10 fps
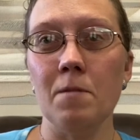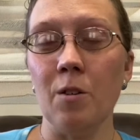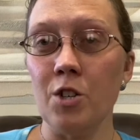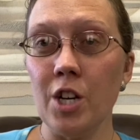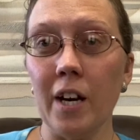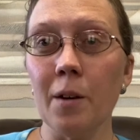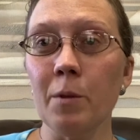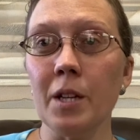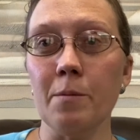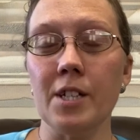check in
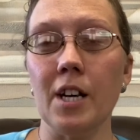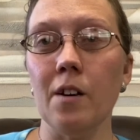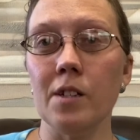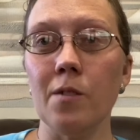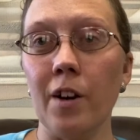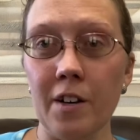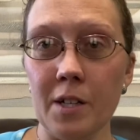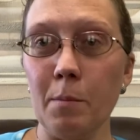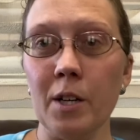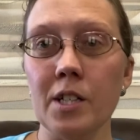with themselves, the various
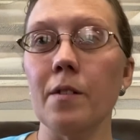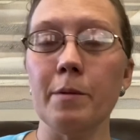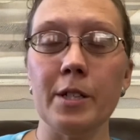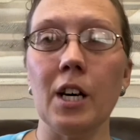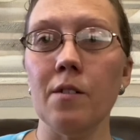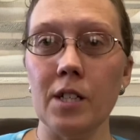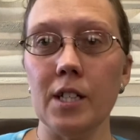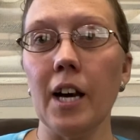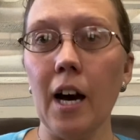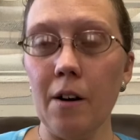parts of themselves, and
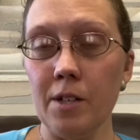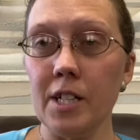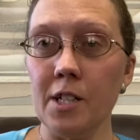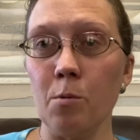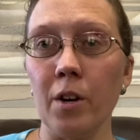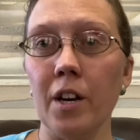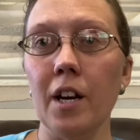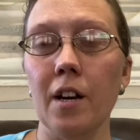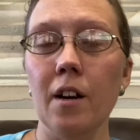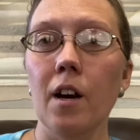say, how is this
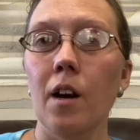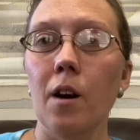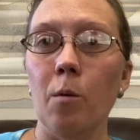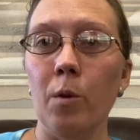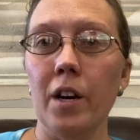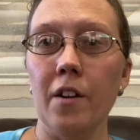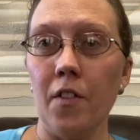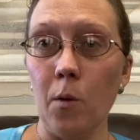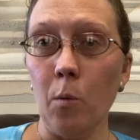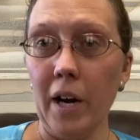working with
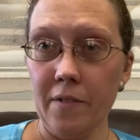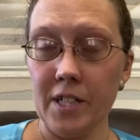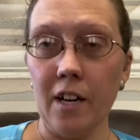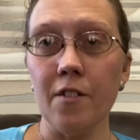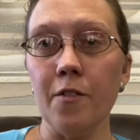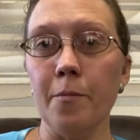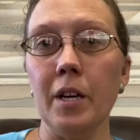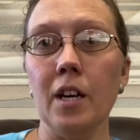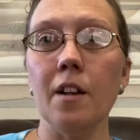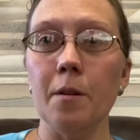the wife side of
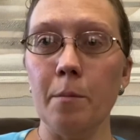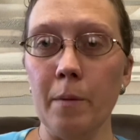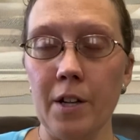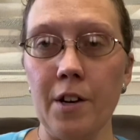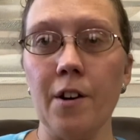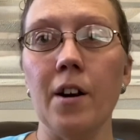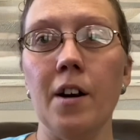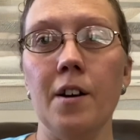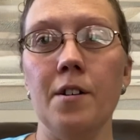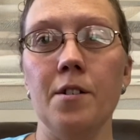me and the mother
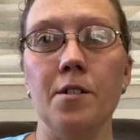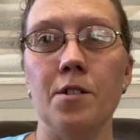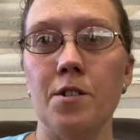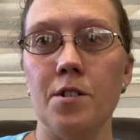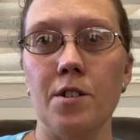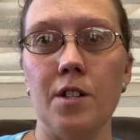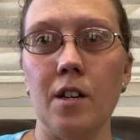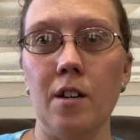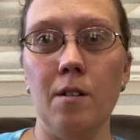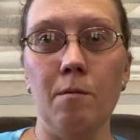and
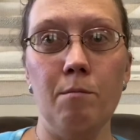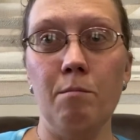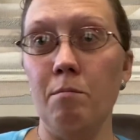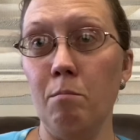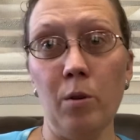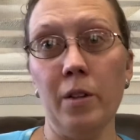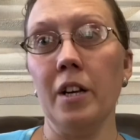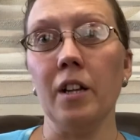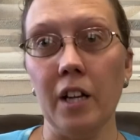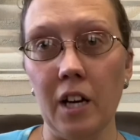the
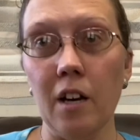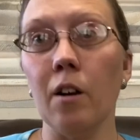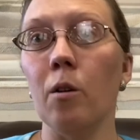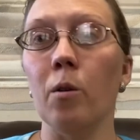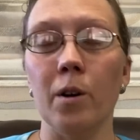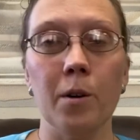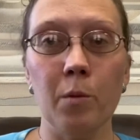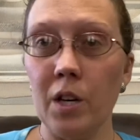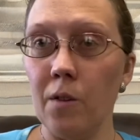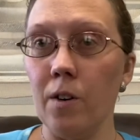bowling league or
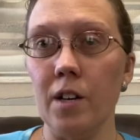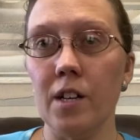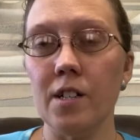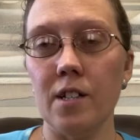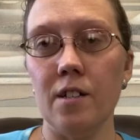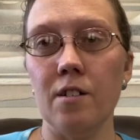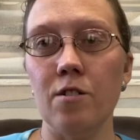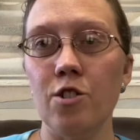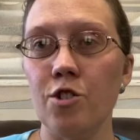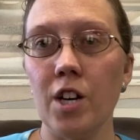whatever it is, and
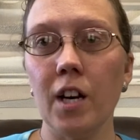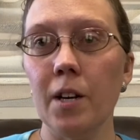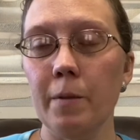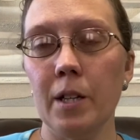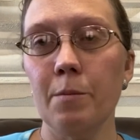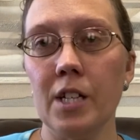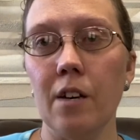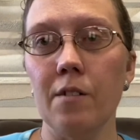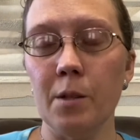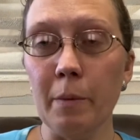just check in with
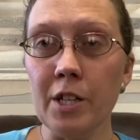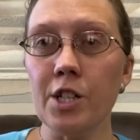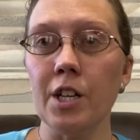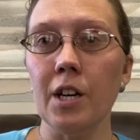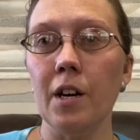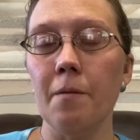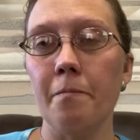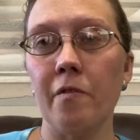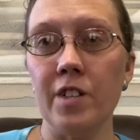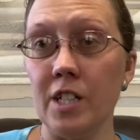themselves mentally,
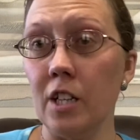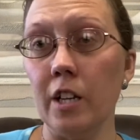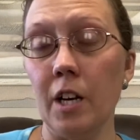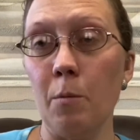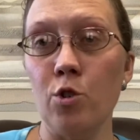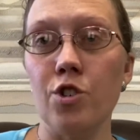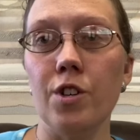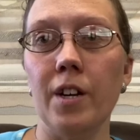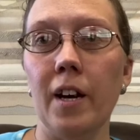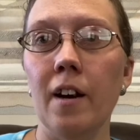physically, and
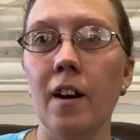emotionally